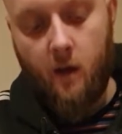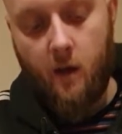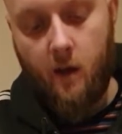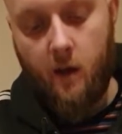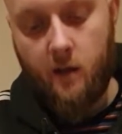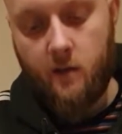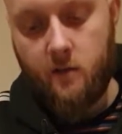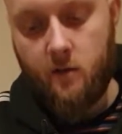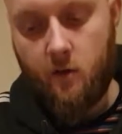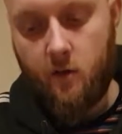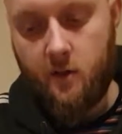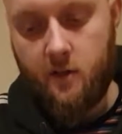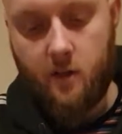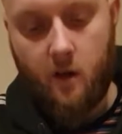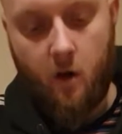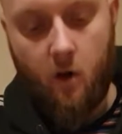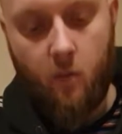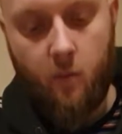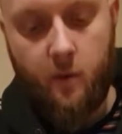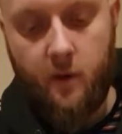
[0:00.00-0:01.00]
It's nice to
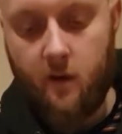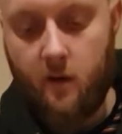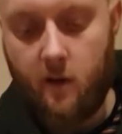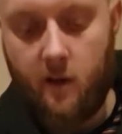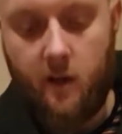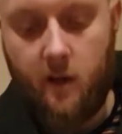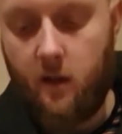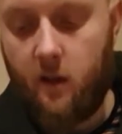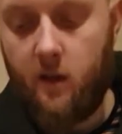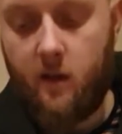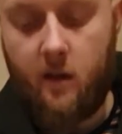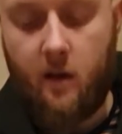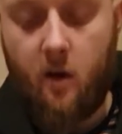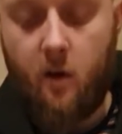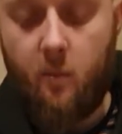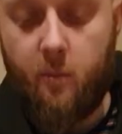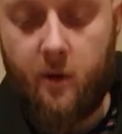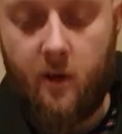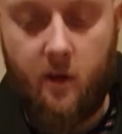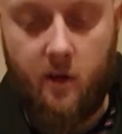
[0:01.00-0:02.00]
open, like you can
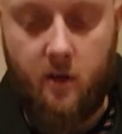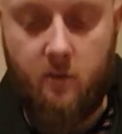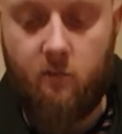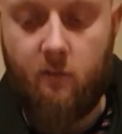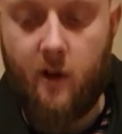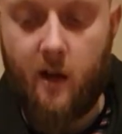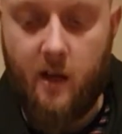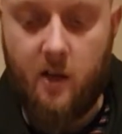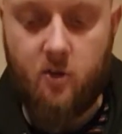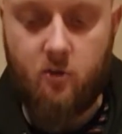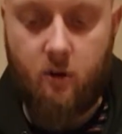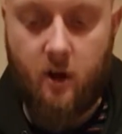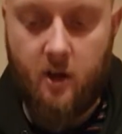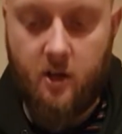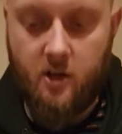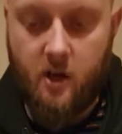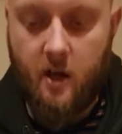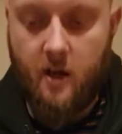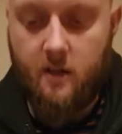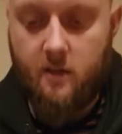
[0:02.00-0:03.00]
open like really
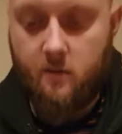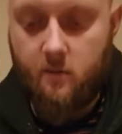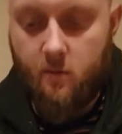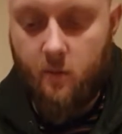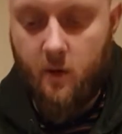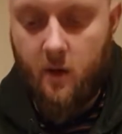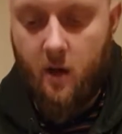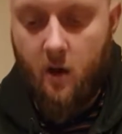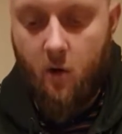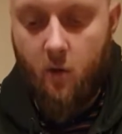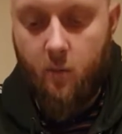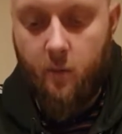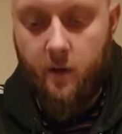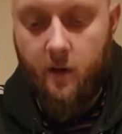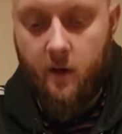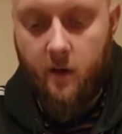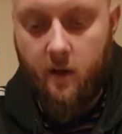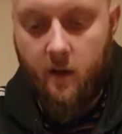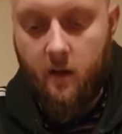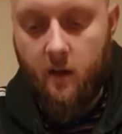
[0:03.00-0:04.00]
strange hands where you open
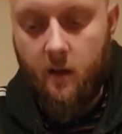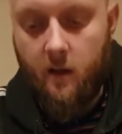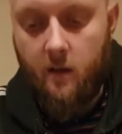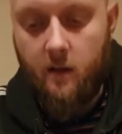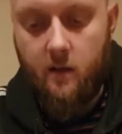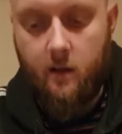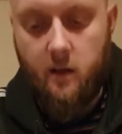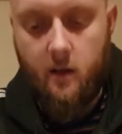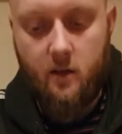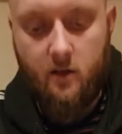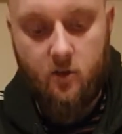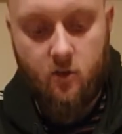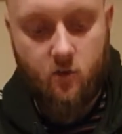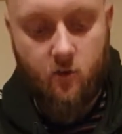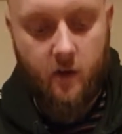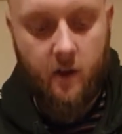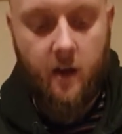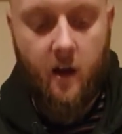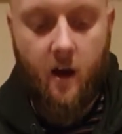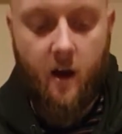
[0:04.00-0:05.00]
like these
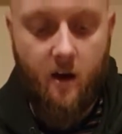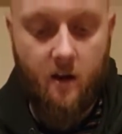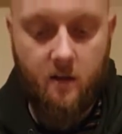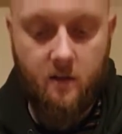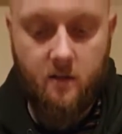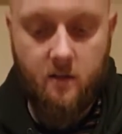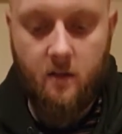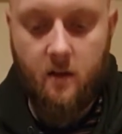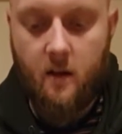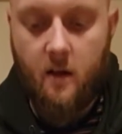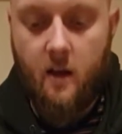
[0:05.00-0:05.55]
3 cards